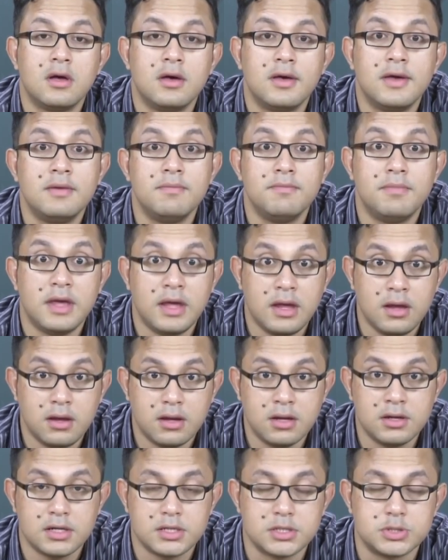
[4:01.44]
in being
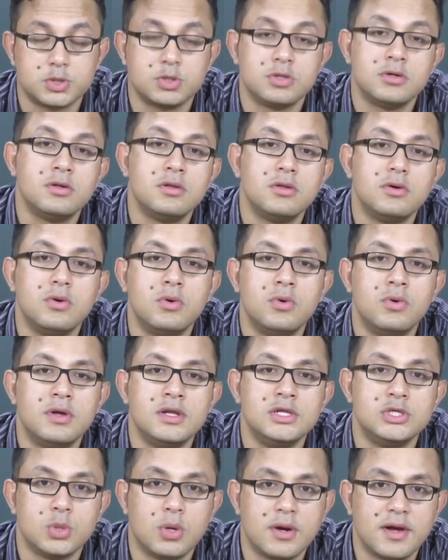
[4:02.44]
in control, who
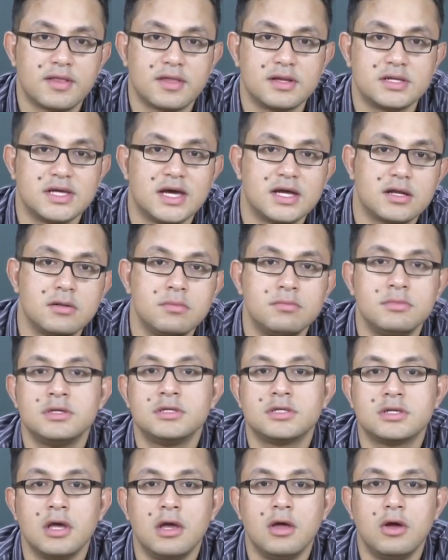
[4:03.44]
enjoys
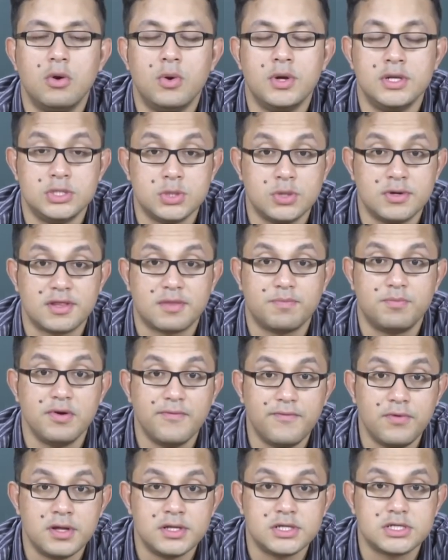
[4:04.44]
entitlement, who enjoys
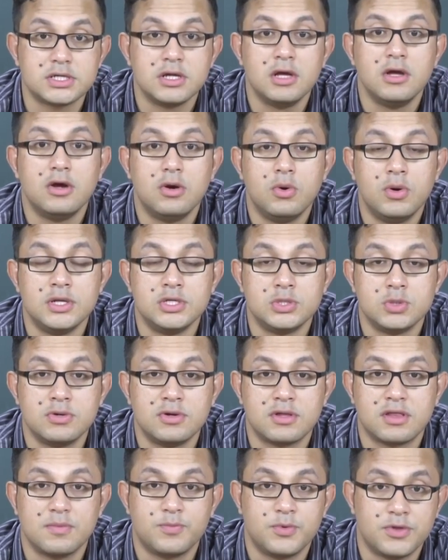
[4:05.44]
privilege, who
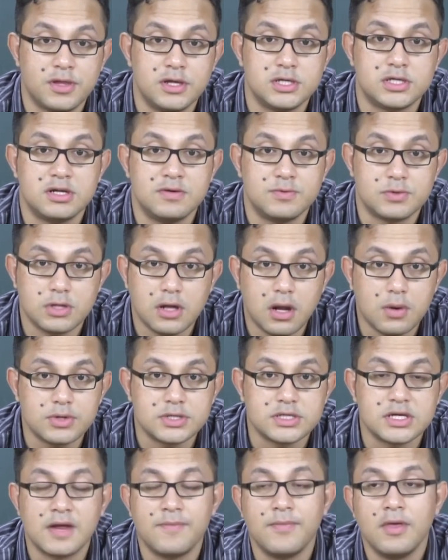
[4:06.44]
enjoys the position of
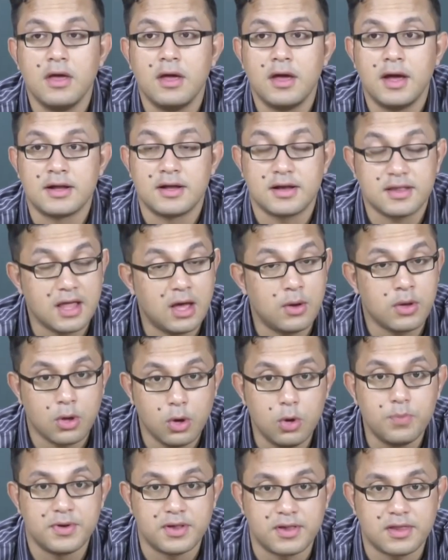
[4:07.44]
authority, and that's how he
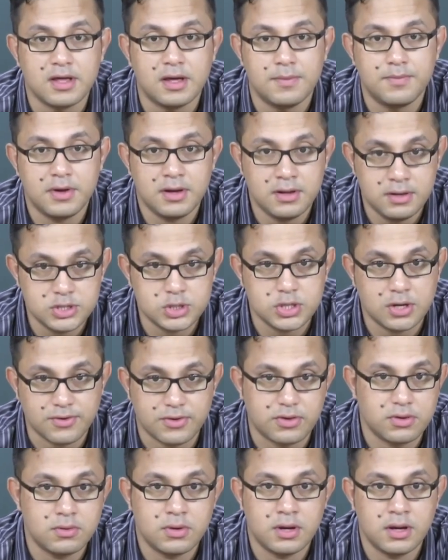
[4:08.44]
opens up in the short
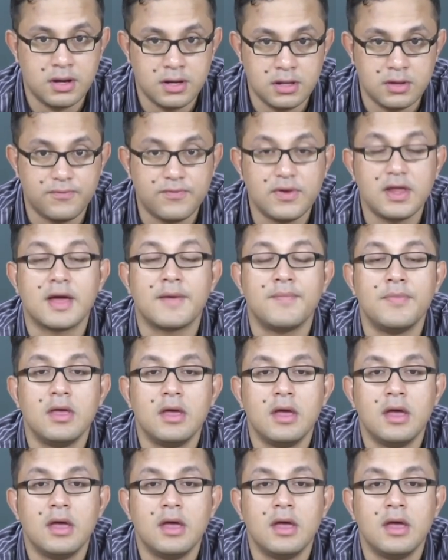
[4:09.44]
story, in the flight.